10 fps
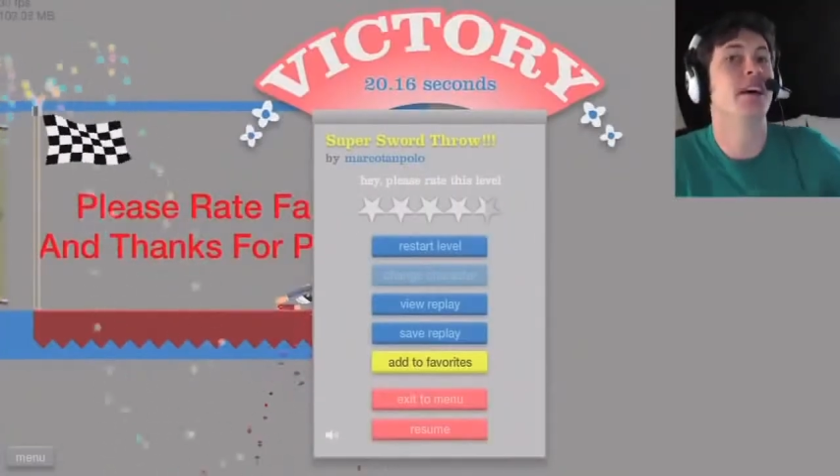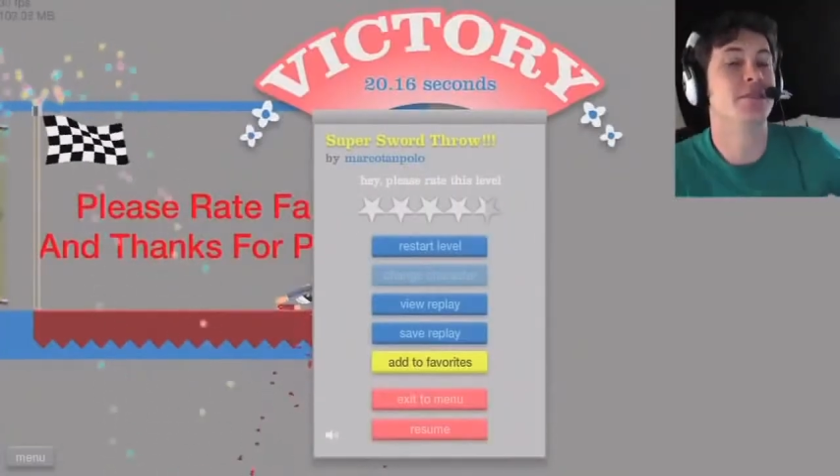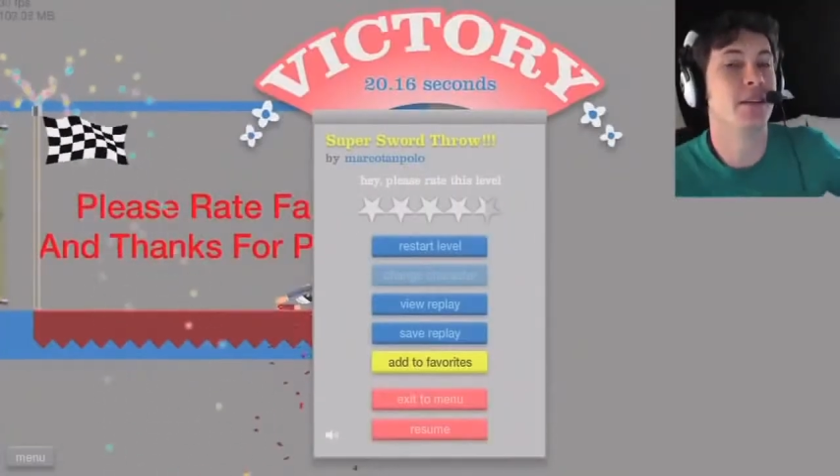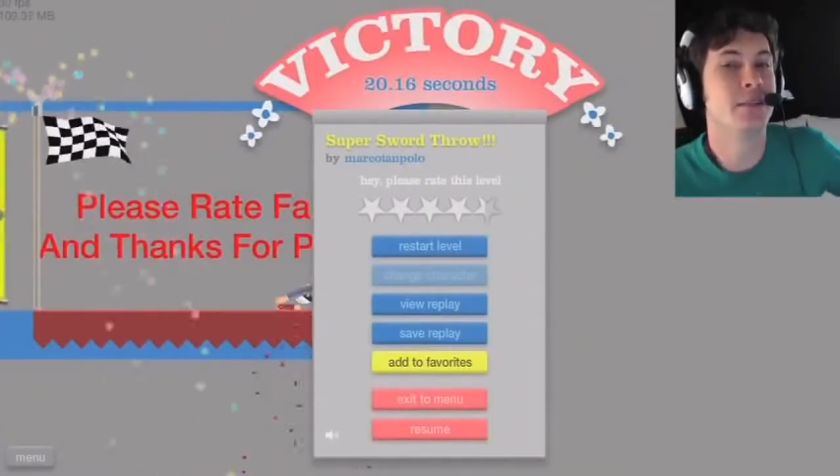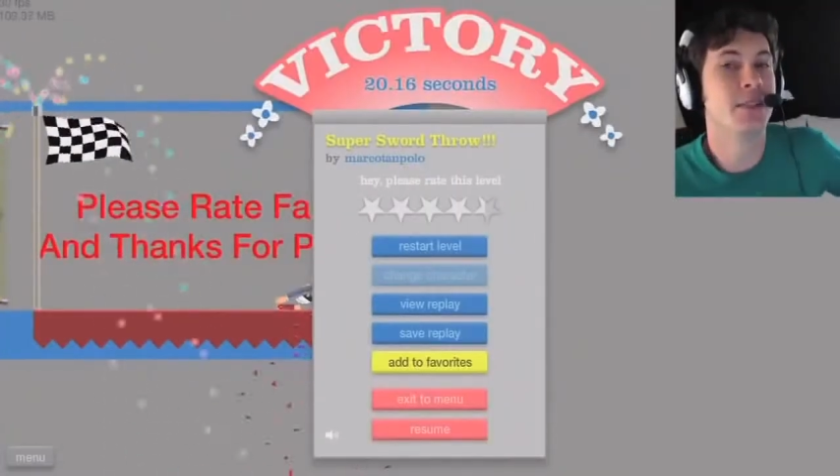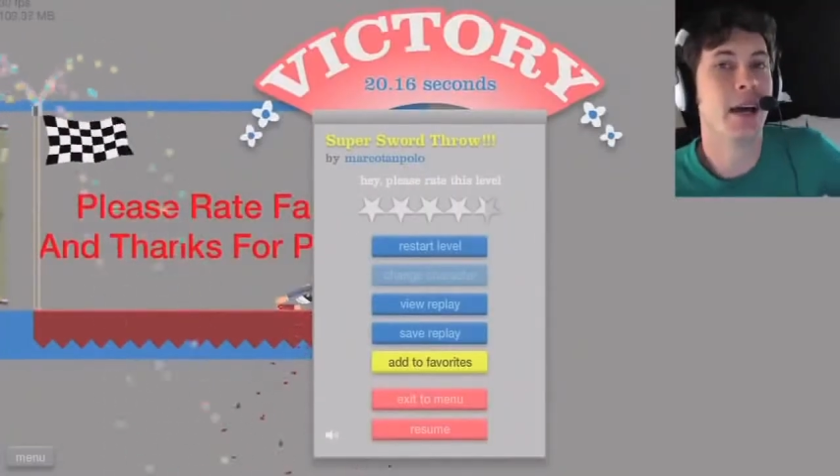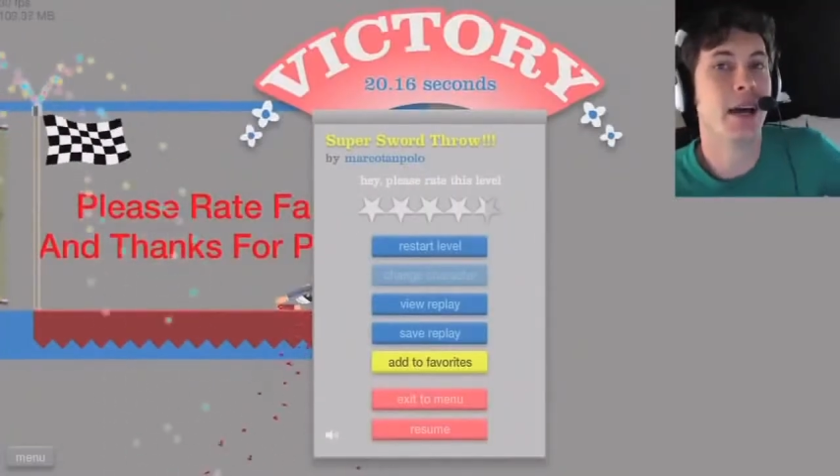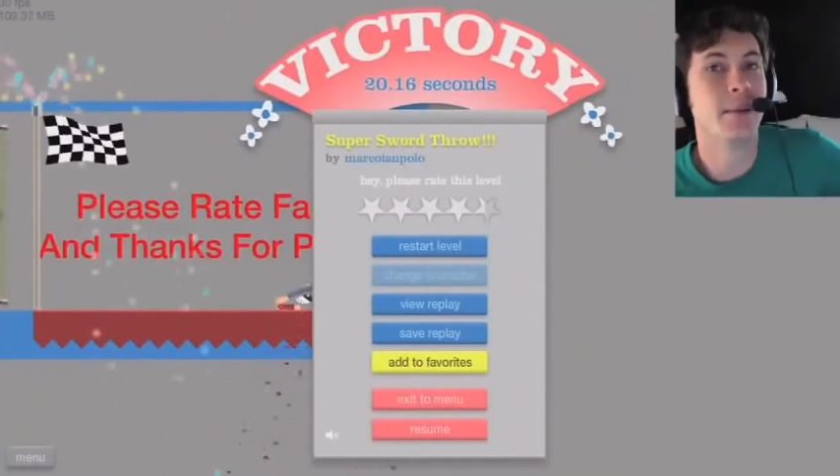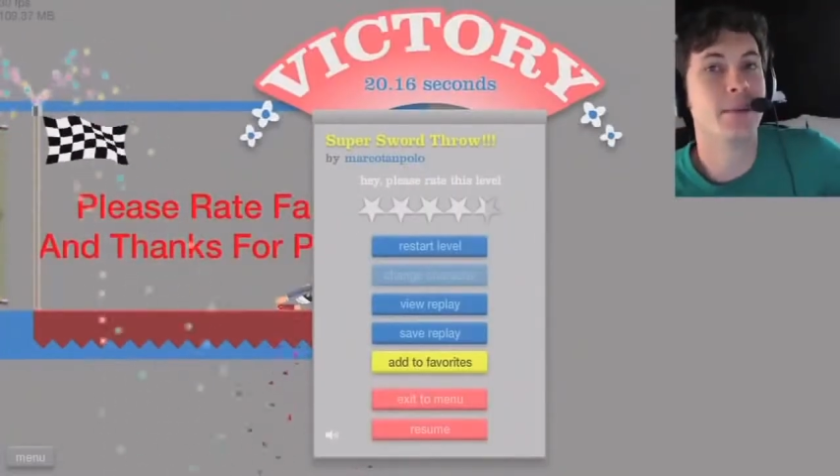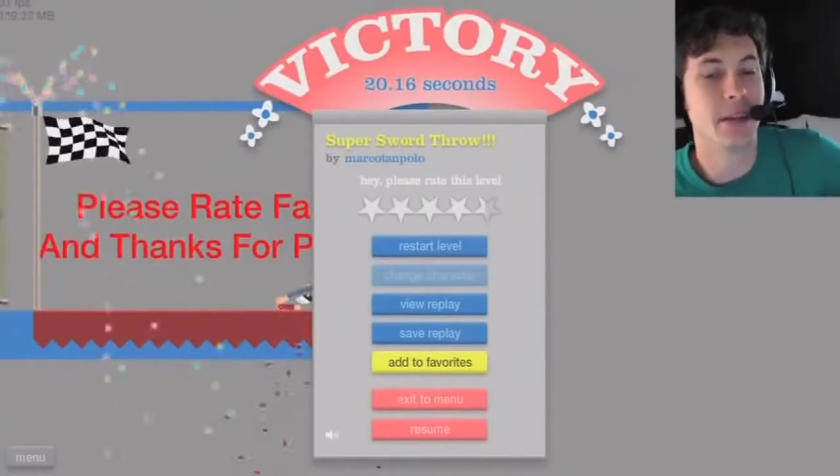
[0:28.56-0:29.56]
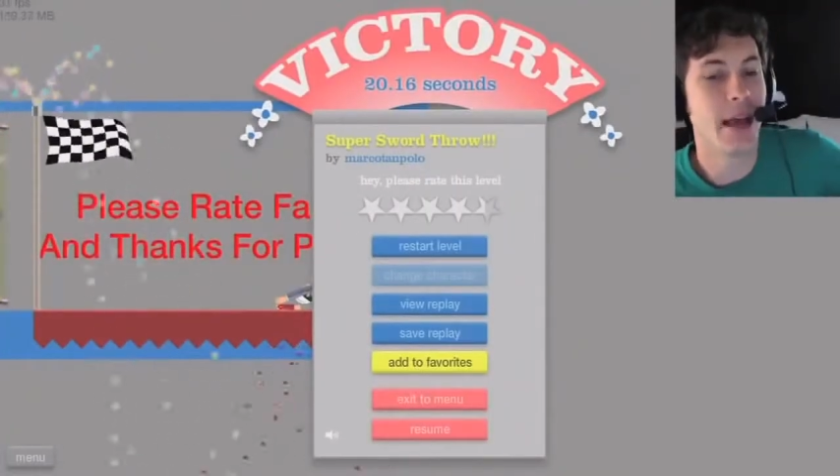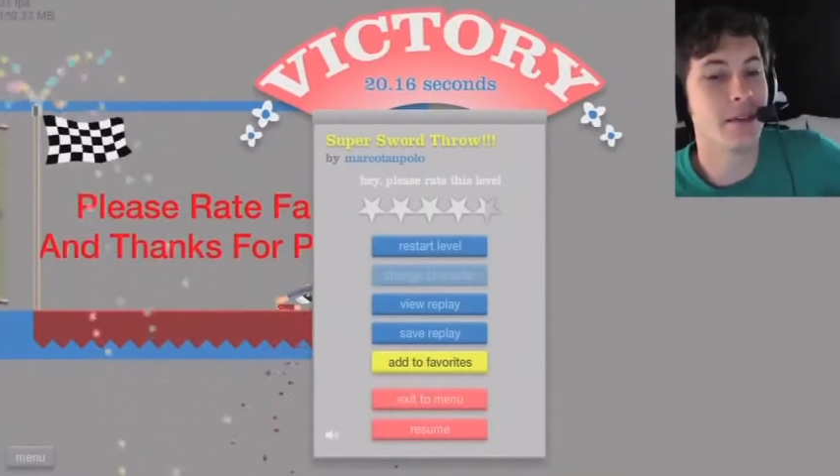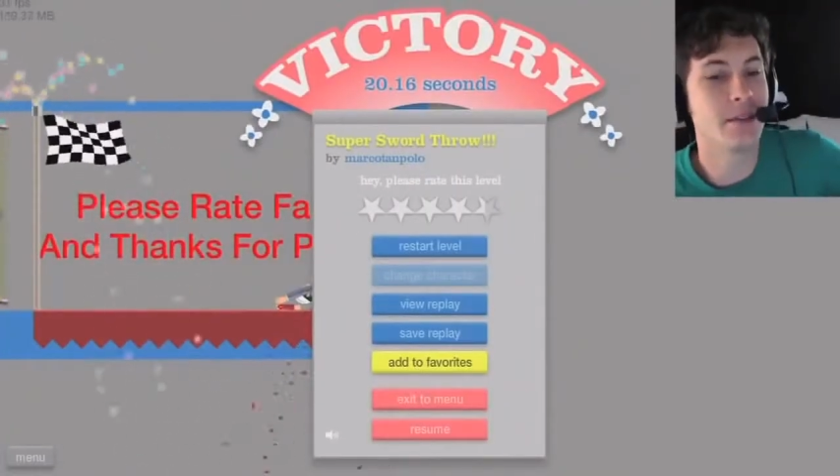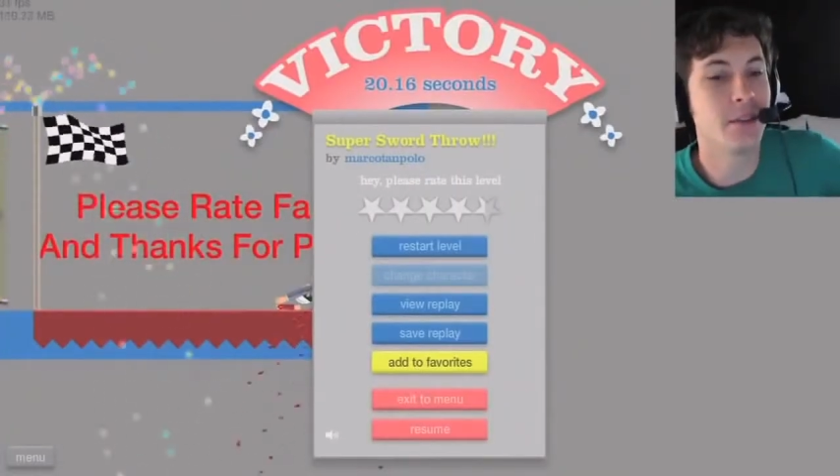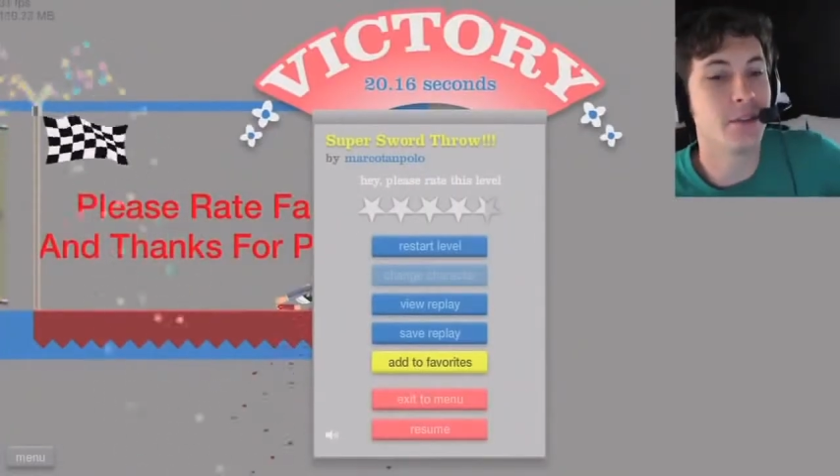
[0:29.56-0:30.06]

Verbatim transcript: sometimes allows you to